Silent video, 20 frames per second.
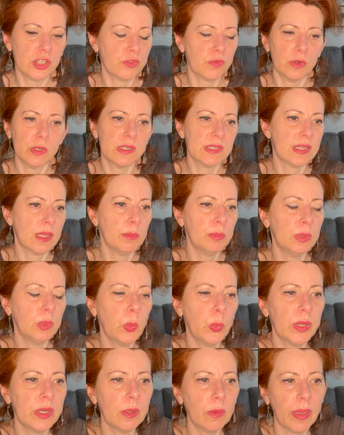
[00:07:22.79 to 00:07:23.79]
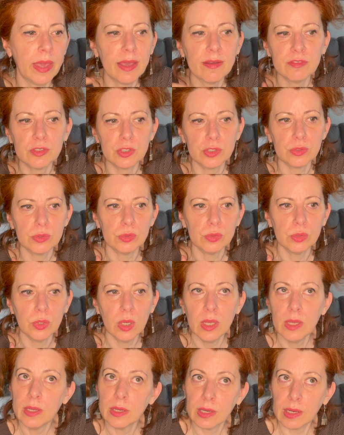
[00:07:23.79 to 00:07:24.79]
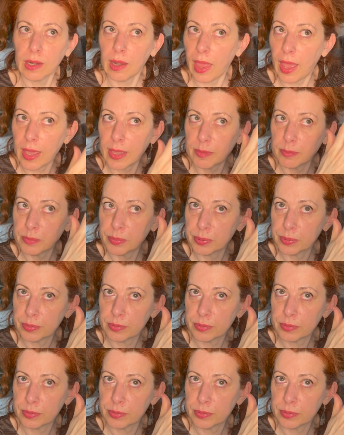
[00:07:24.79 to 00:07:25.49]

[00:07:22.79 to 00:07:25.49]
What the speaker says: For example, when you have to climb